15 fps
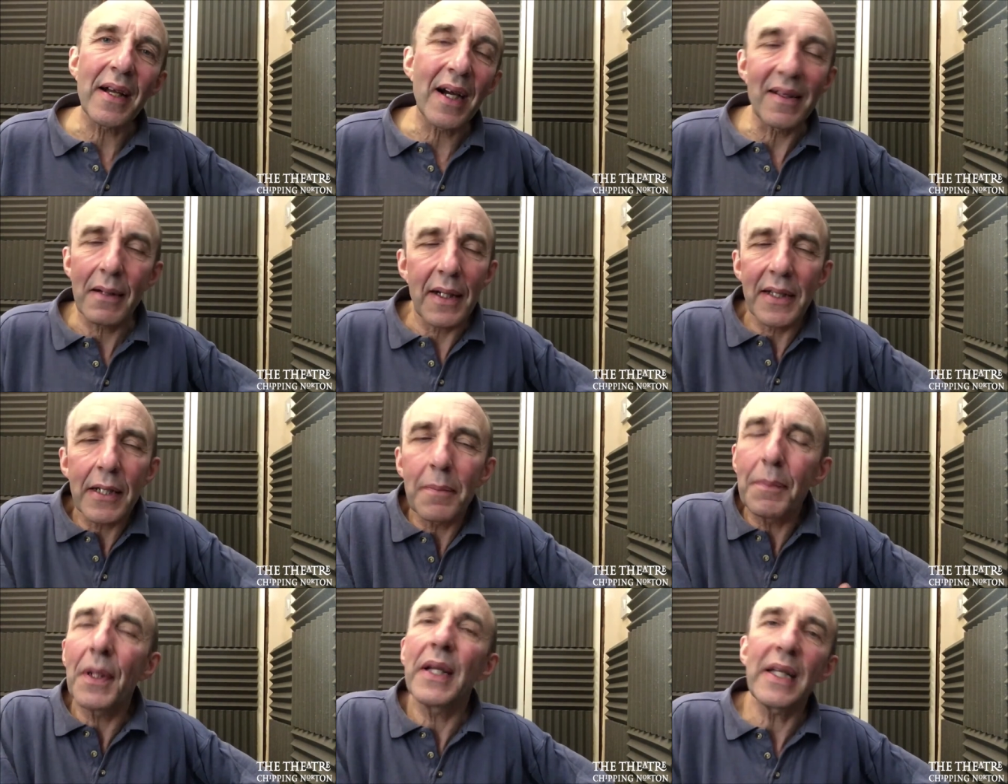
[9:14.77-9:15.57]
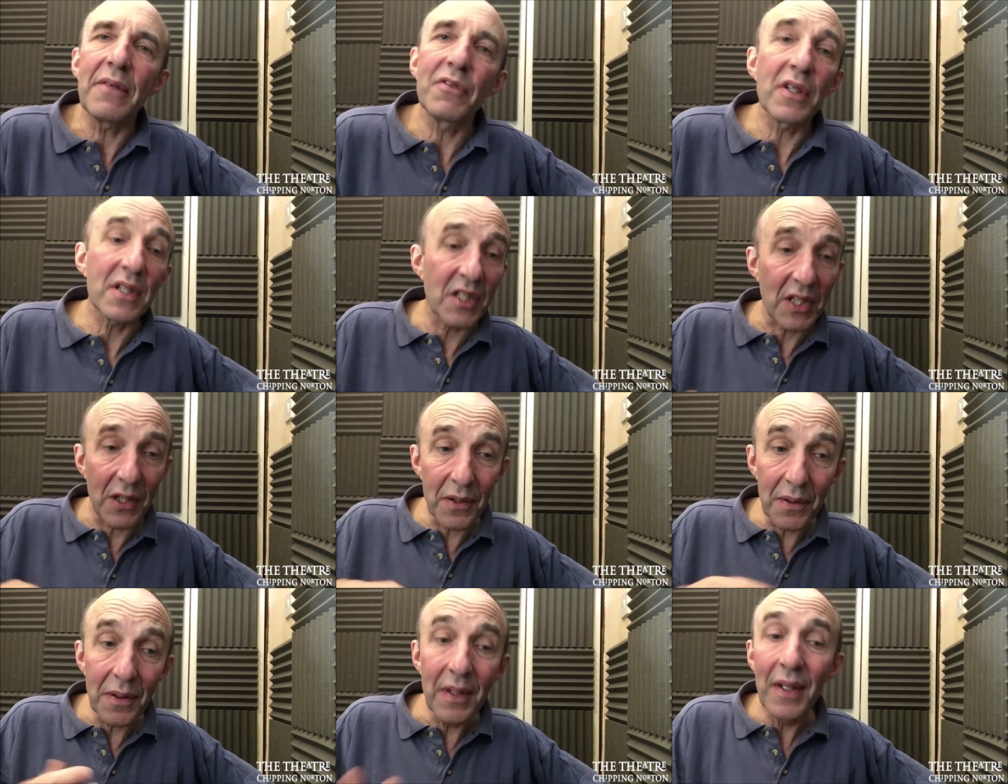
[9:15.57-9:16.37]
I didn't believe it,
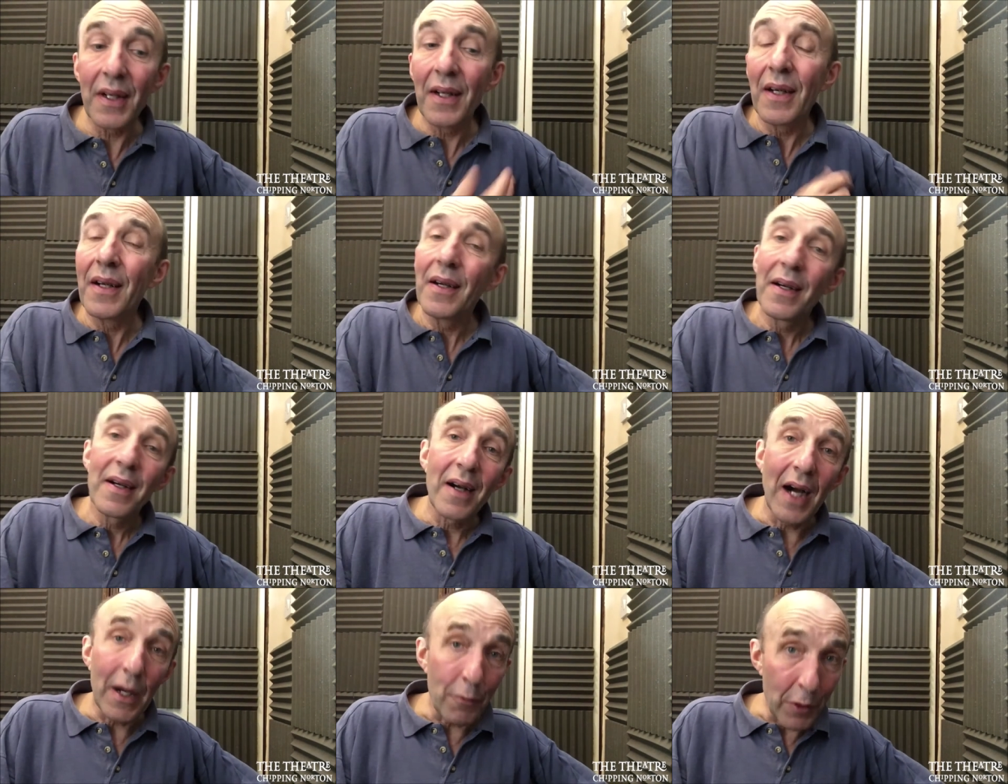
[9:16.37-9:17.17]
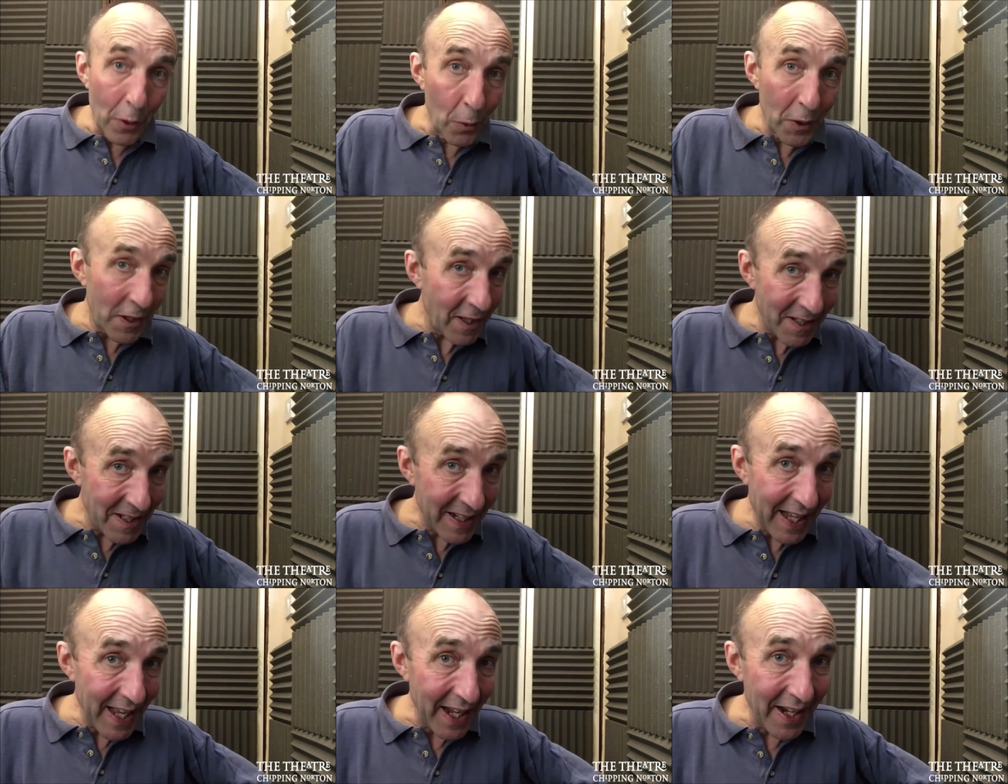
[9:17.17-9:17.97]
so I recorded it
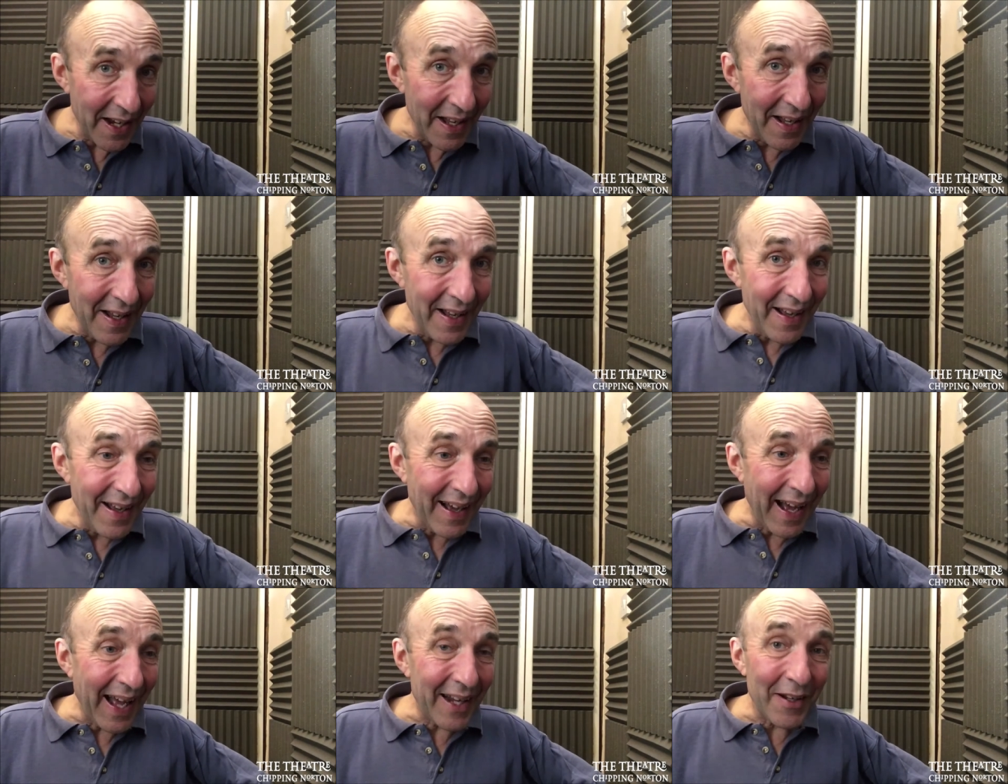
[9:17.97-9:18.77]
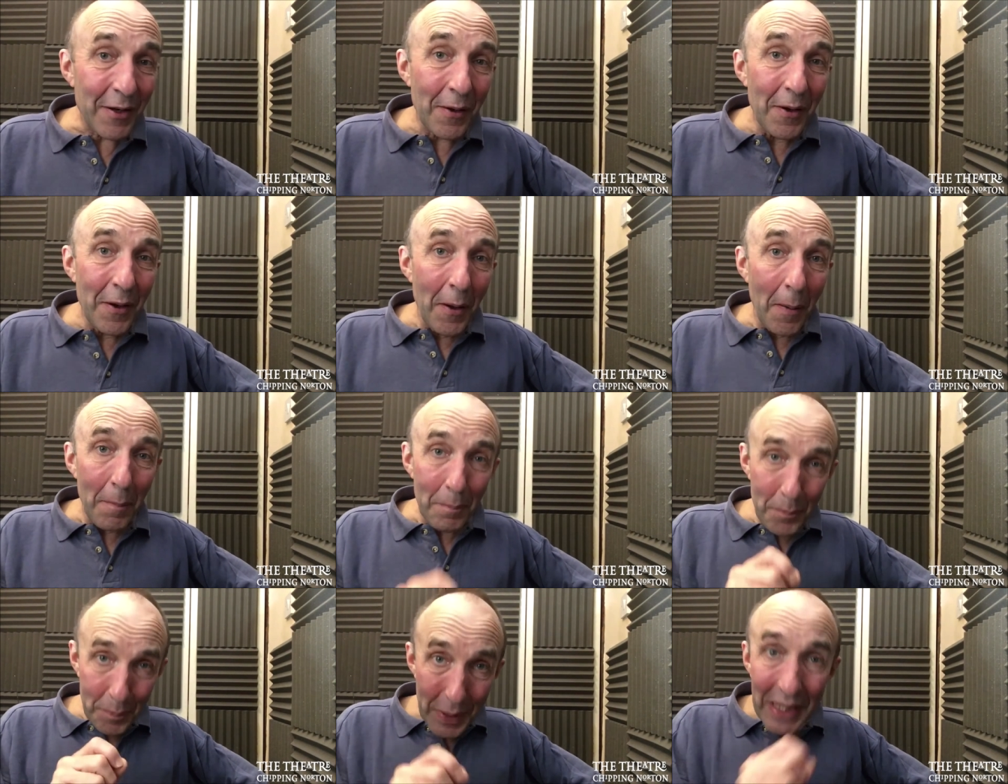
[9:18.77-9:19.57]
again. And
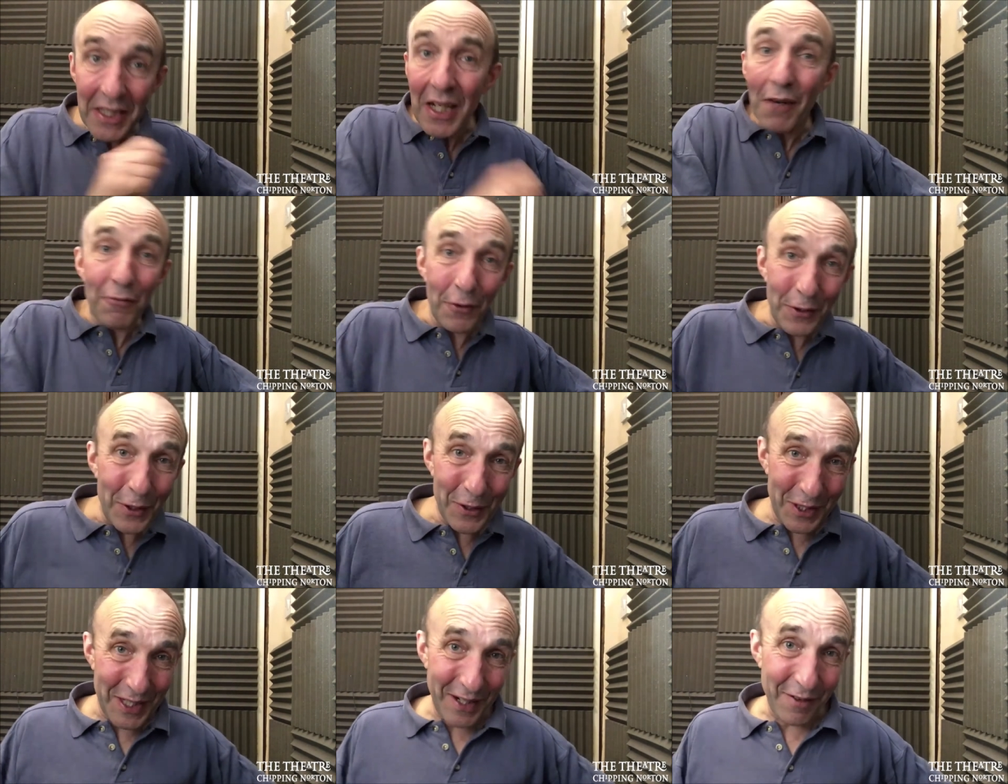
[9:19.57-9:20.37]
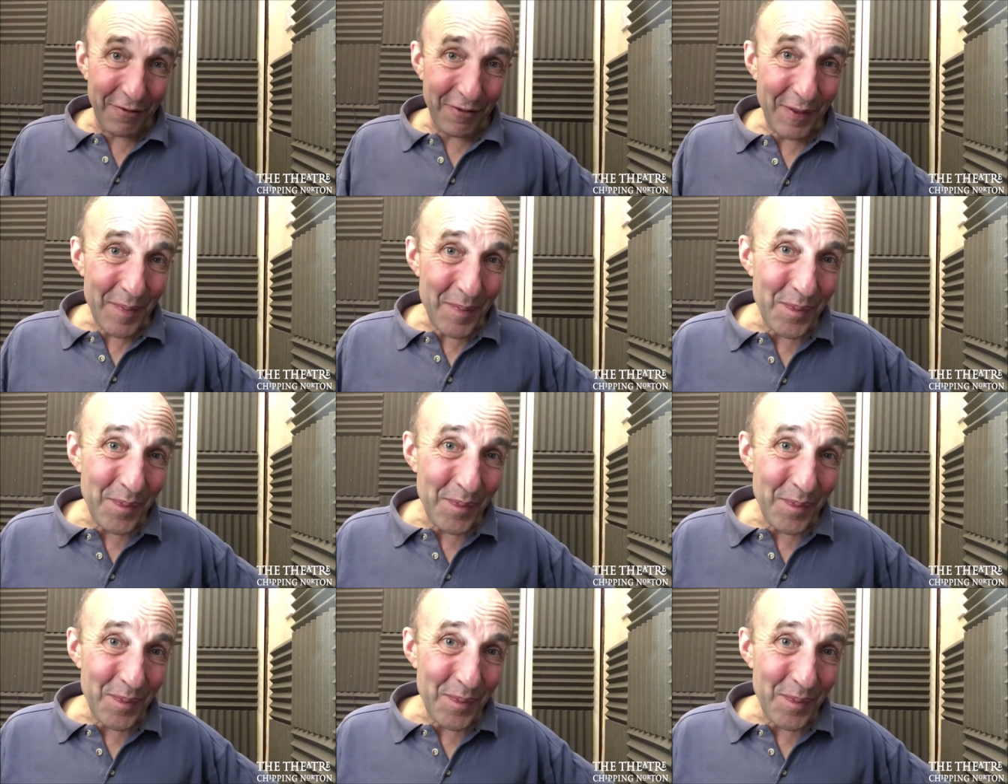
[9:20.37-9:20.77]
be tough on yourself.